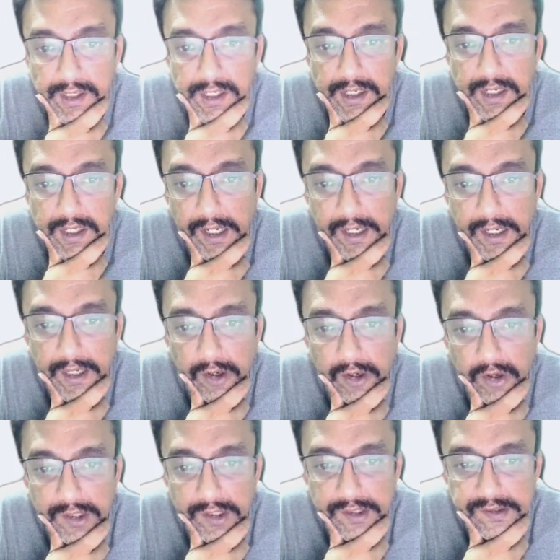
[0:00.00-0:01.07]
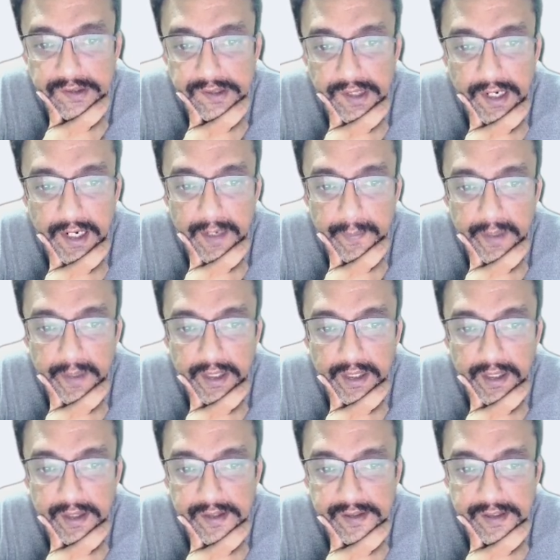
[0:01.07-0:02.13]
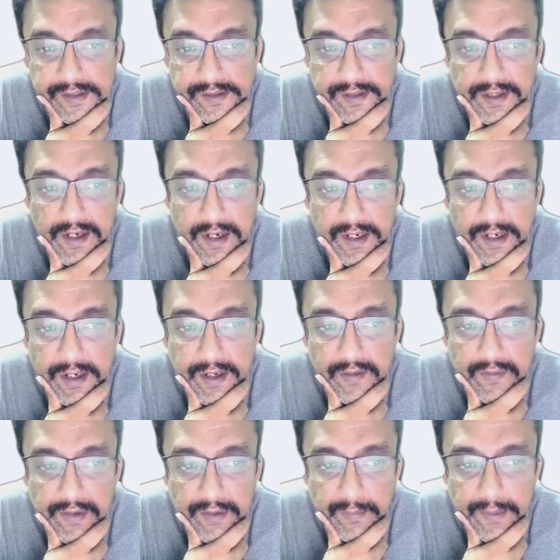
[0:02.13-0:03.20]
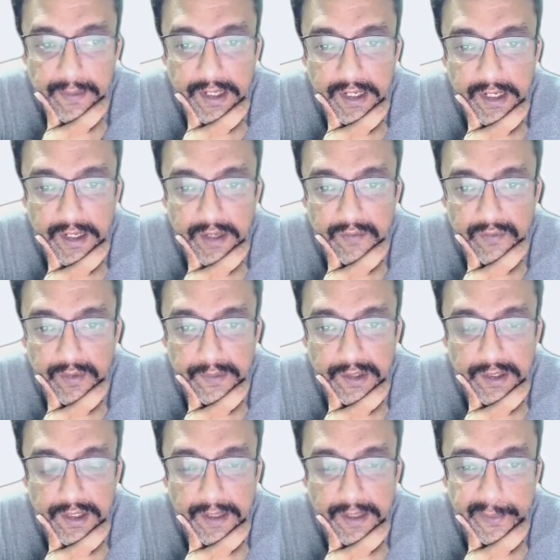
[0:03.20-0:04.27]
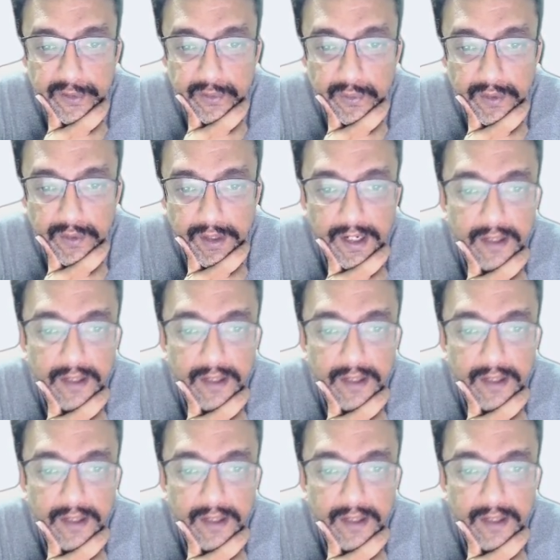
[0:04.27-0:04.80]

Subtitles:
and all these Relic materials and signal data will be getting from the episode track.